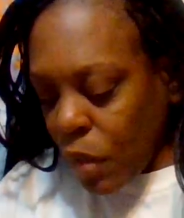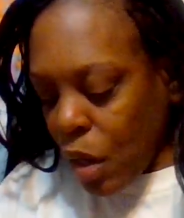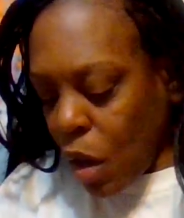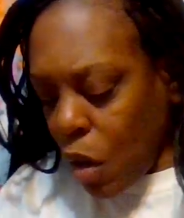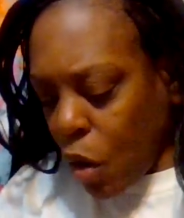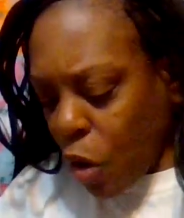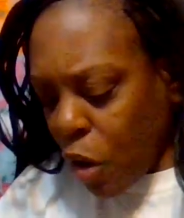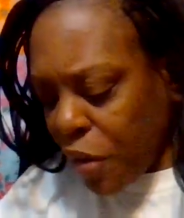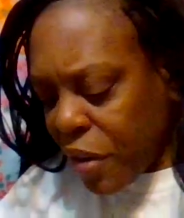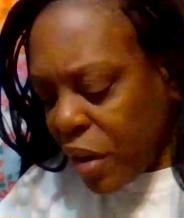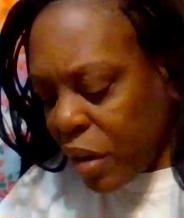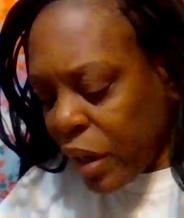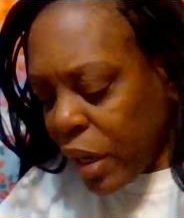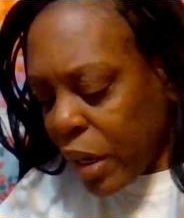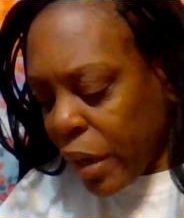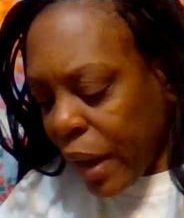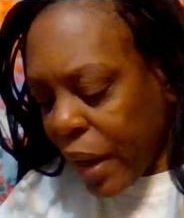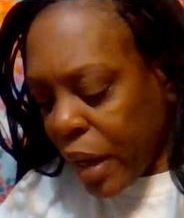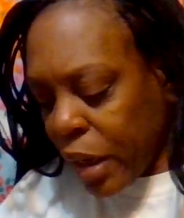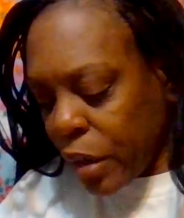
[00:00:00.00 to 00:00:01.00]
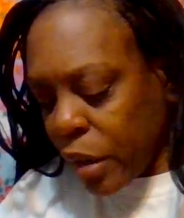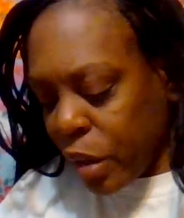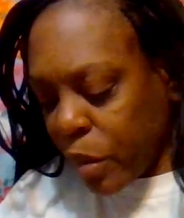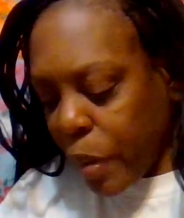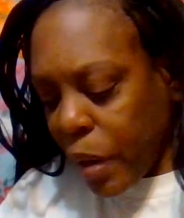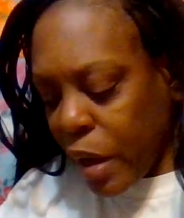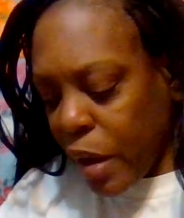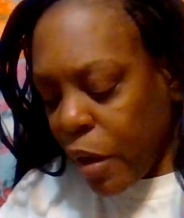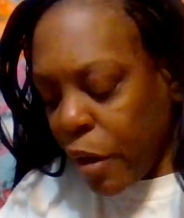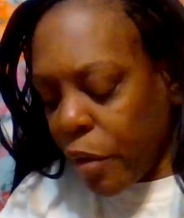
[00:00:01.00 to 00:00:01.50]
Or if you need like another
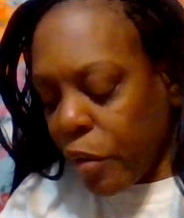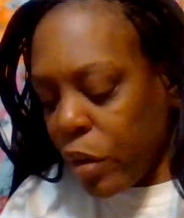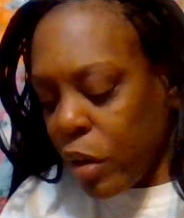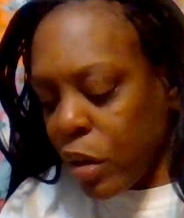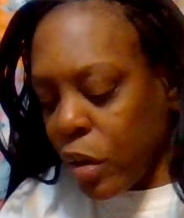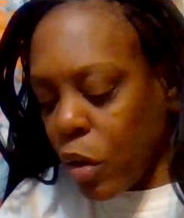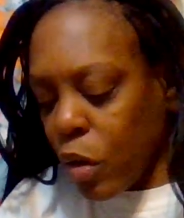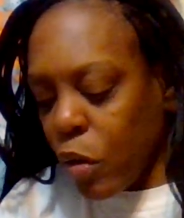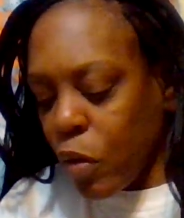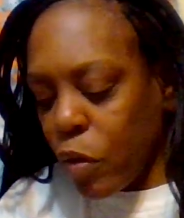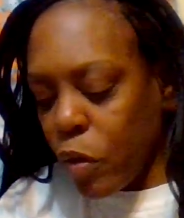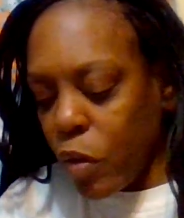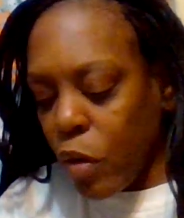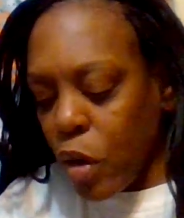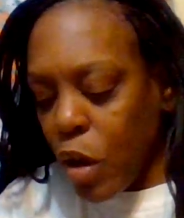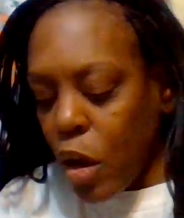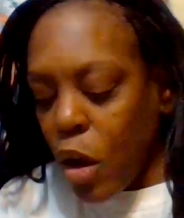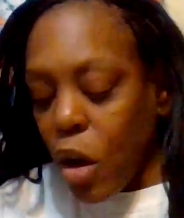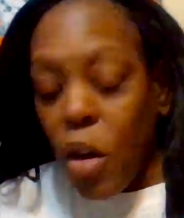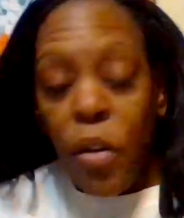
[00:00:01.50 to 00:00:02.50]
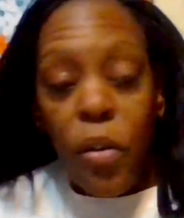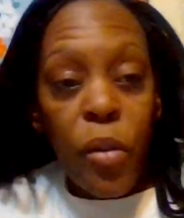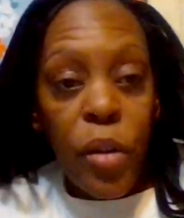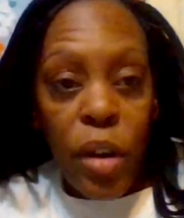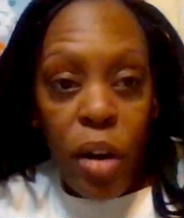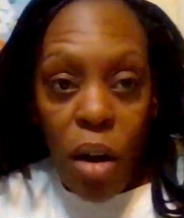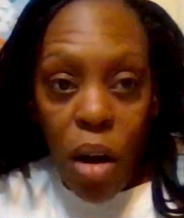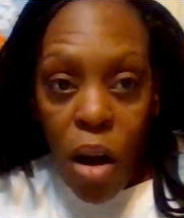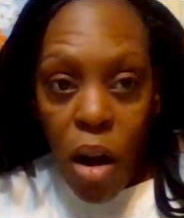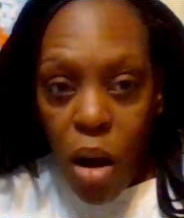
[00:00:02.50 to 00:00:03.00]
pair, you know, for
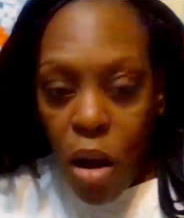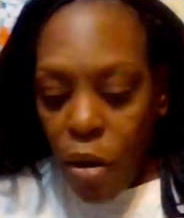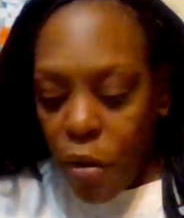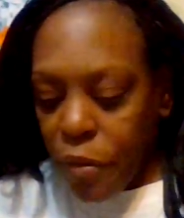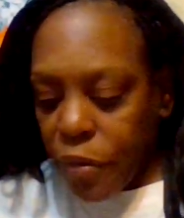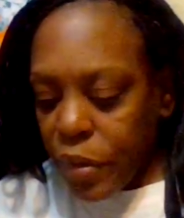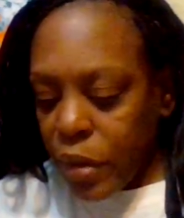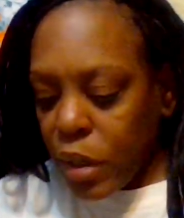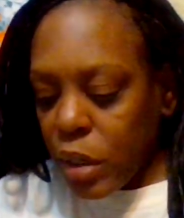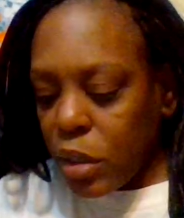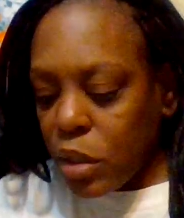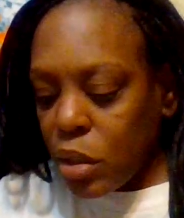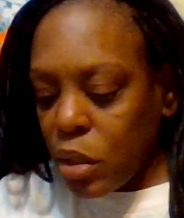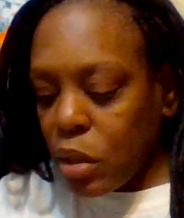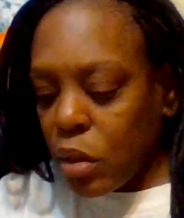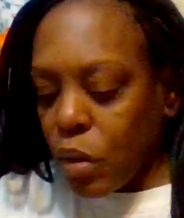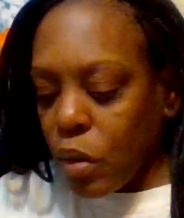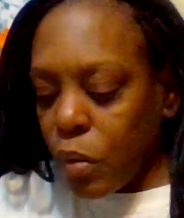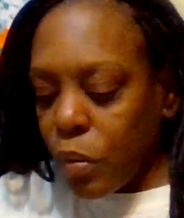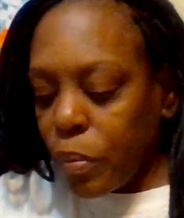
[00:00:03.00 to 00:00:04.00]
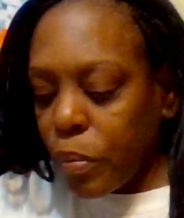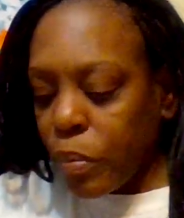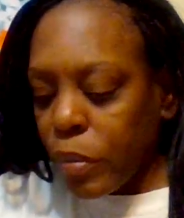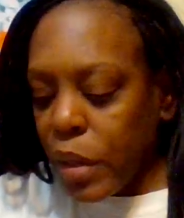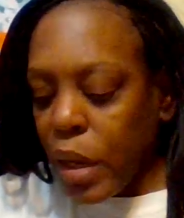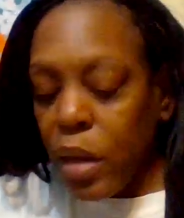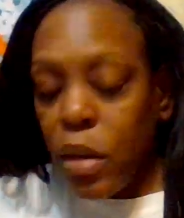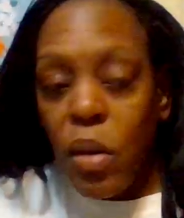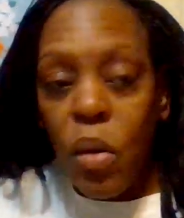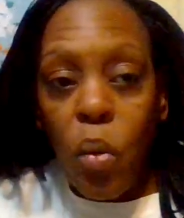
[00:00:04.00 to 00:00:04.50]
your office, you know,
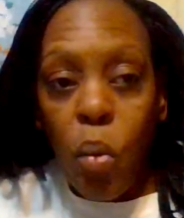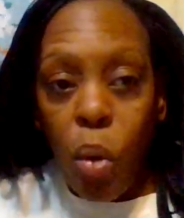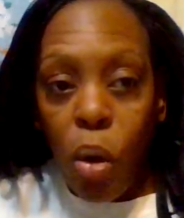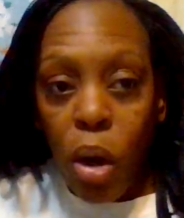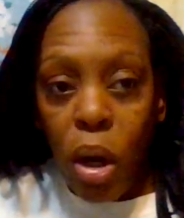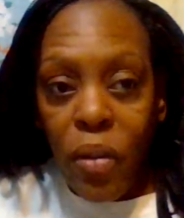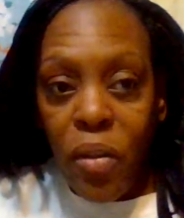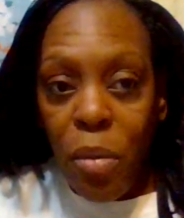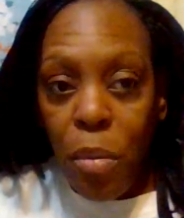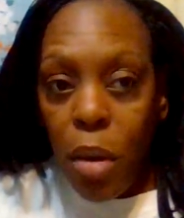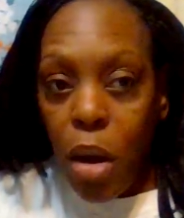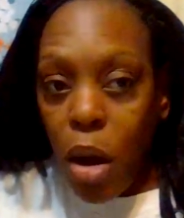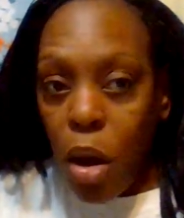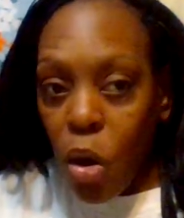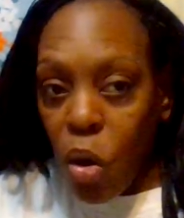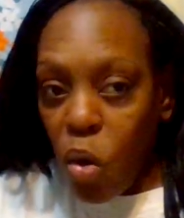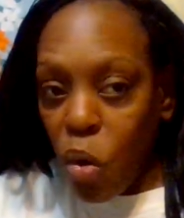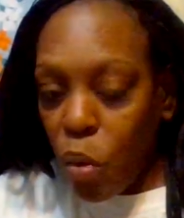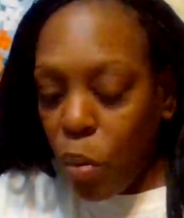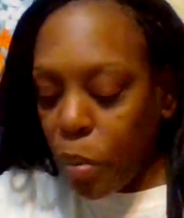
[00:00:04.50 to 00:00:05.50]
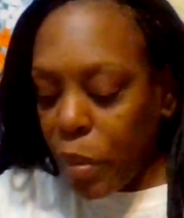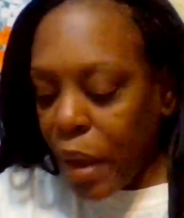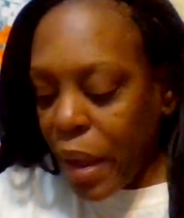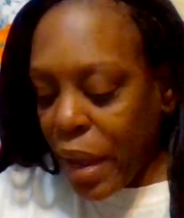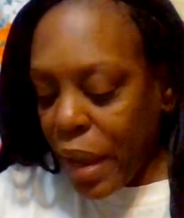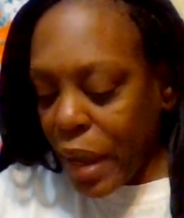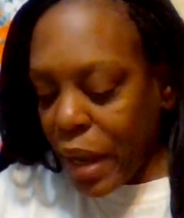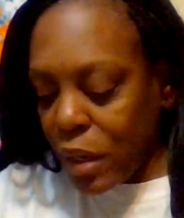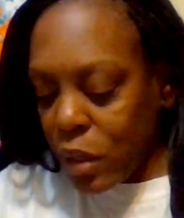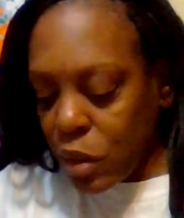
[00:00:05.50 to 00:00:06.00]
that you work from home
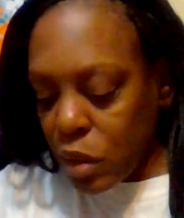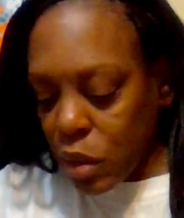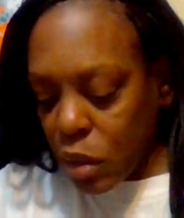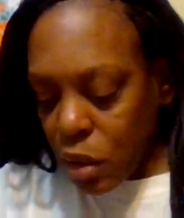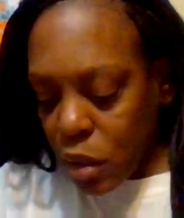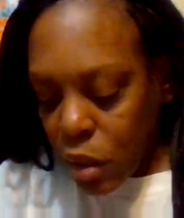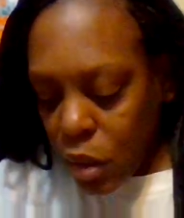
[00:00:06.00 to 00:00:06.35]
at.